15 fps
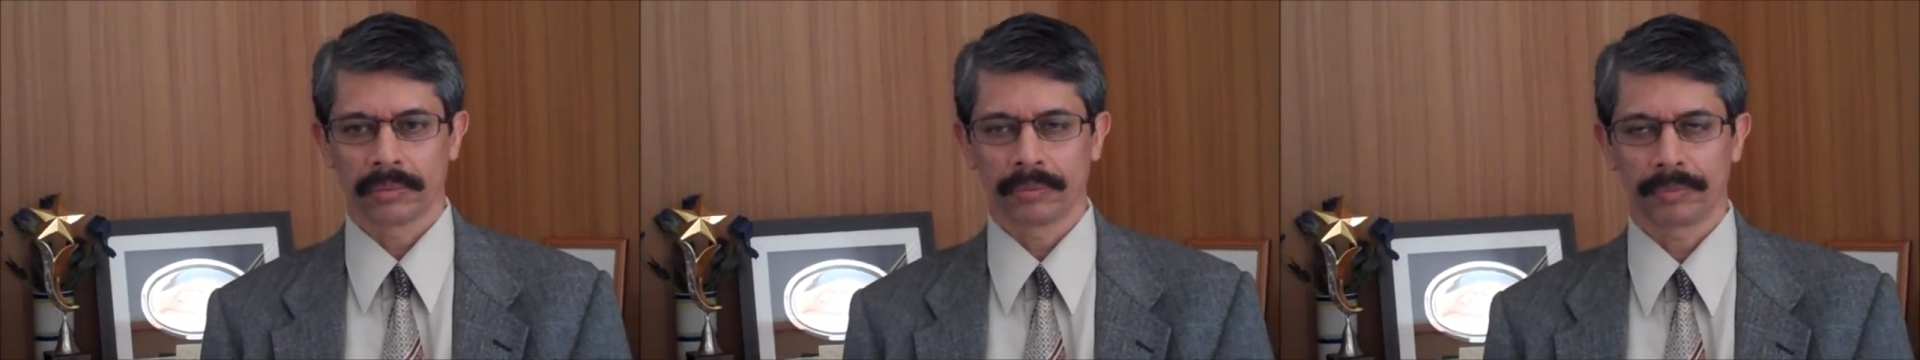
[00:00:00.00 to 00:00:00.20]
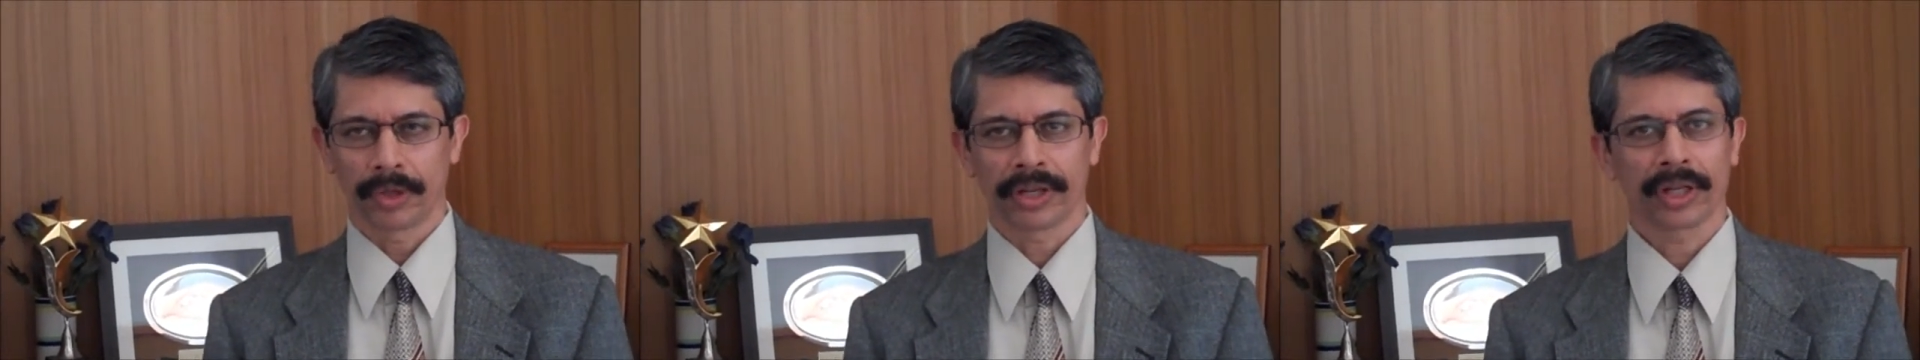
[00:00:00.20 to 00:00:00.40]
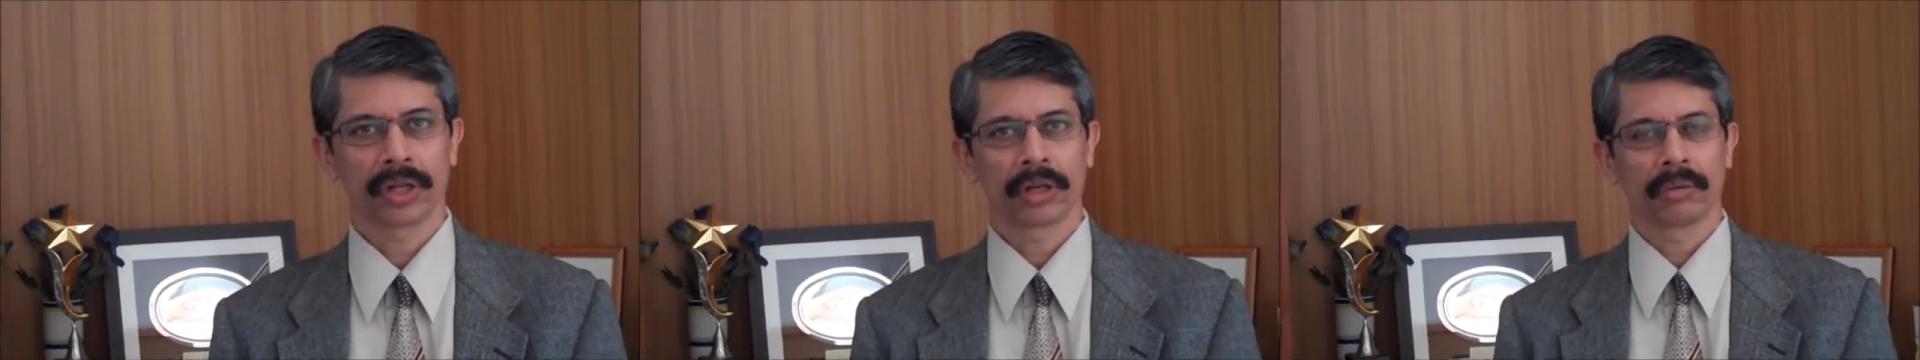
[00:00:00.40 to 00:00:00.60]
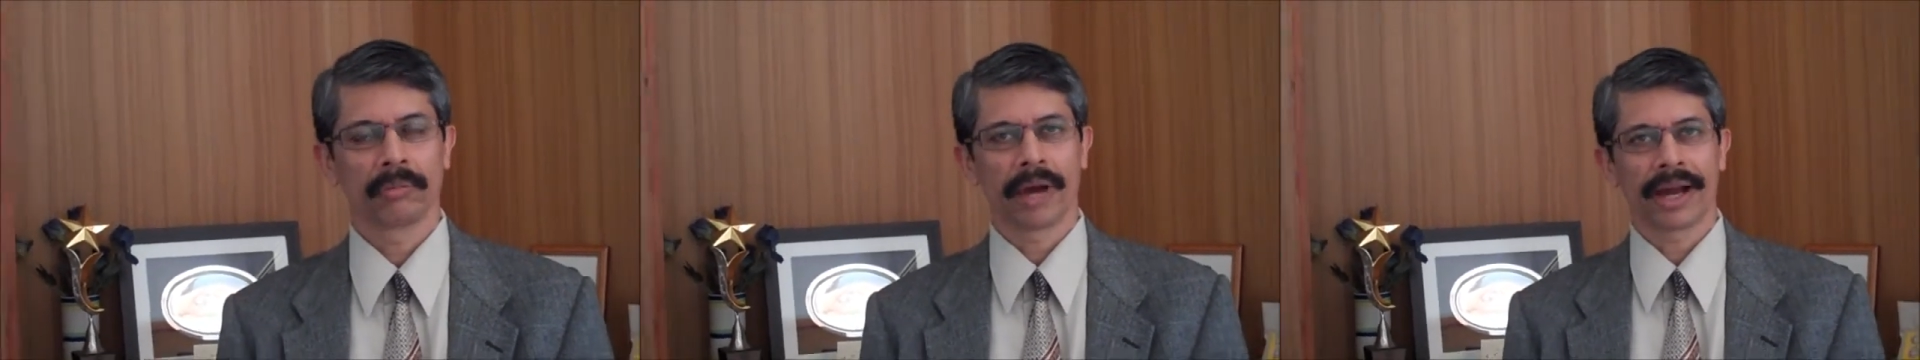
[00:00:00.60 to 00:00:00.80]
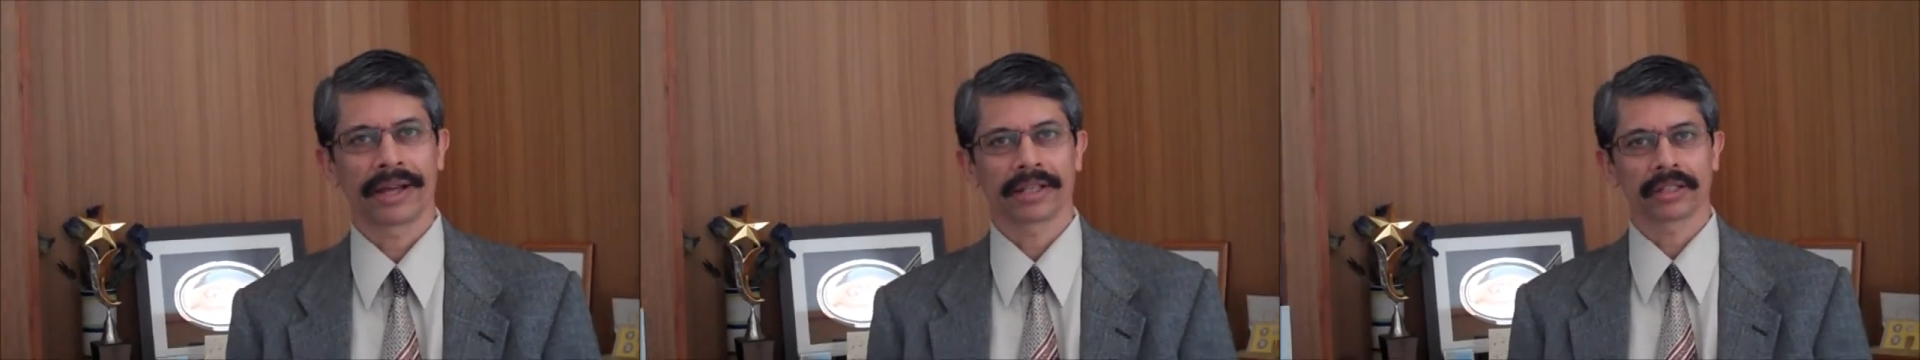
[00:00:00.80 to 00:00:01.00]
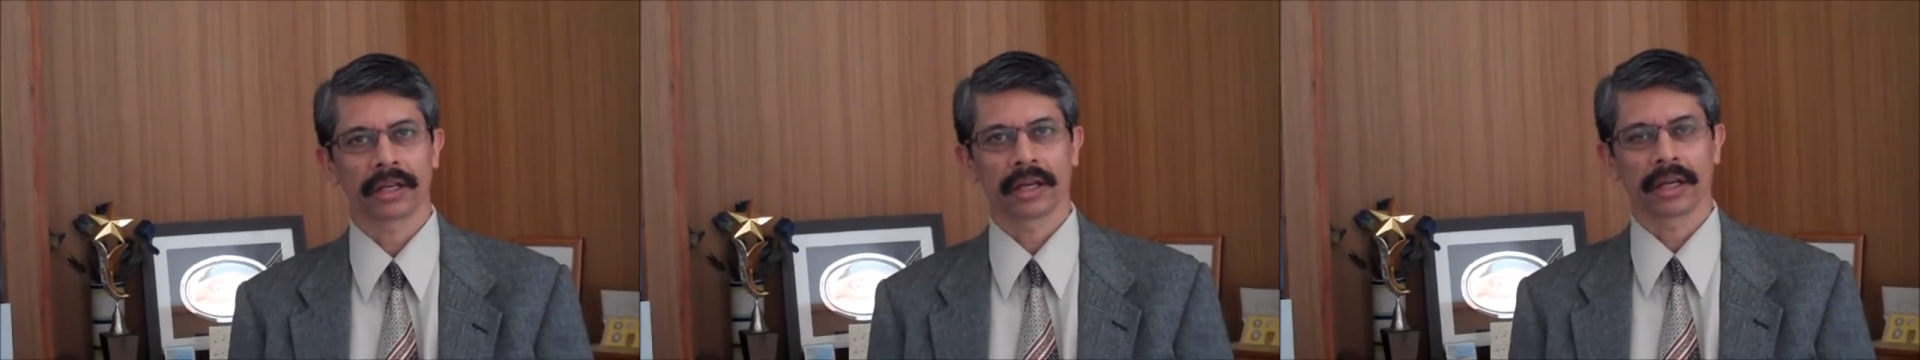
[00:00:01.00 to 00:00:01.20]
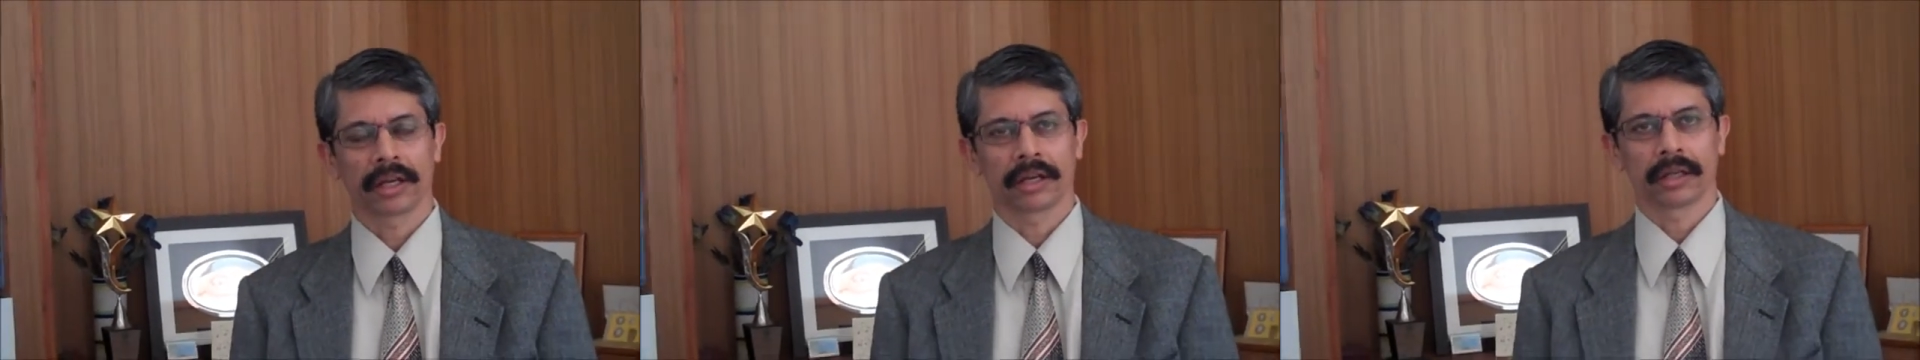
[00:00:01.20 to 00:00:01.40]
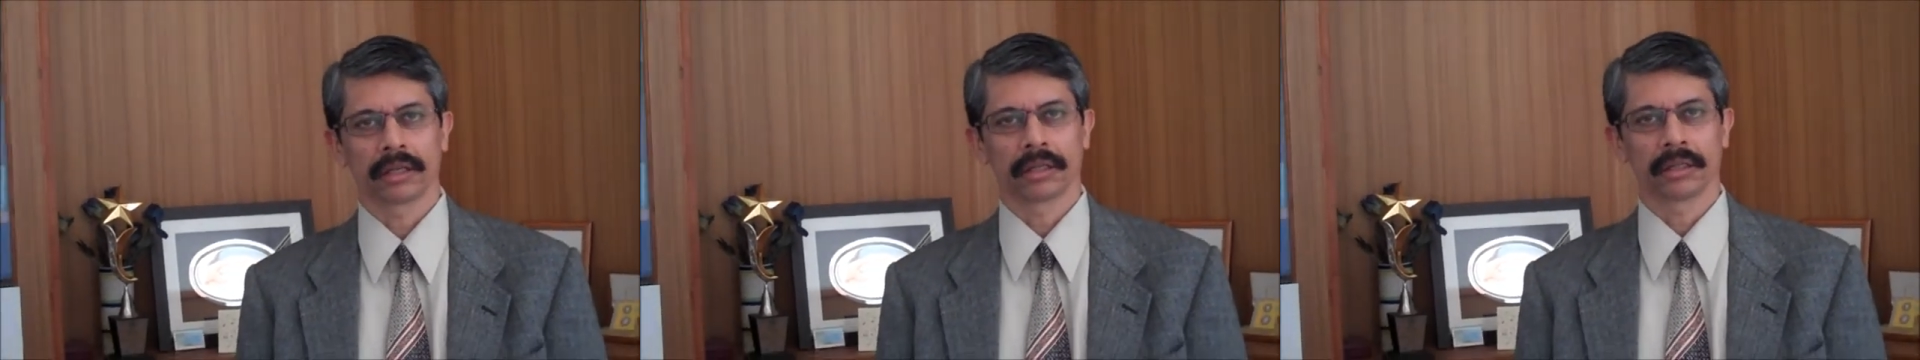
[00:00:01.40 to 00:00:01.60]
particular banks
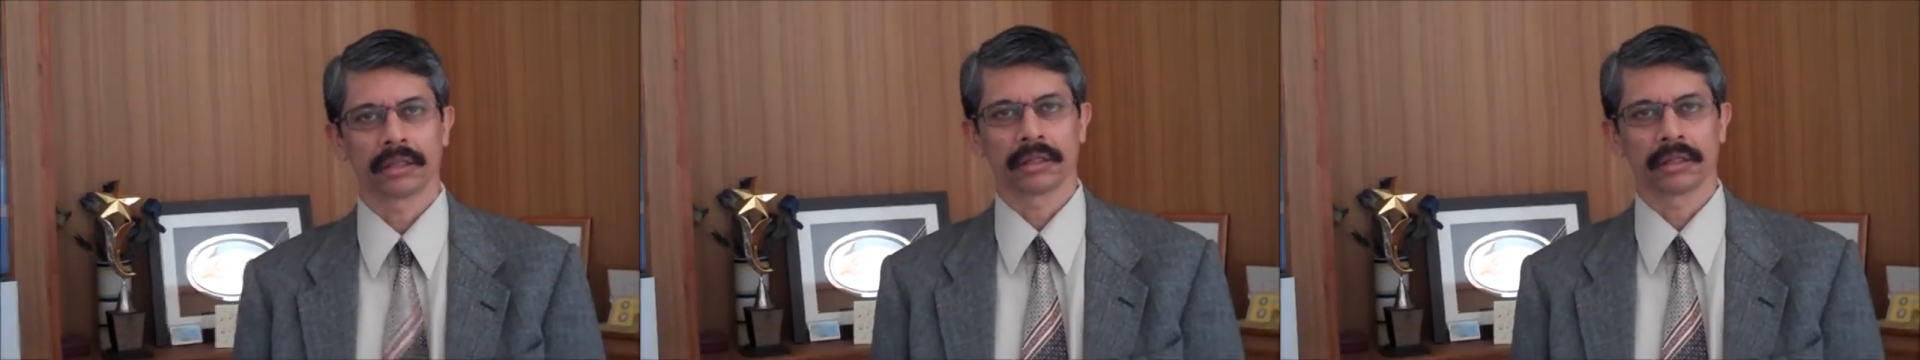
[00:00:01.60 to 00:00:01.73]
like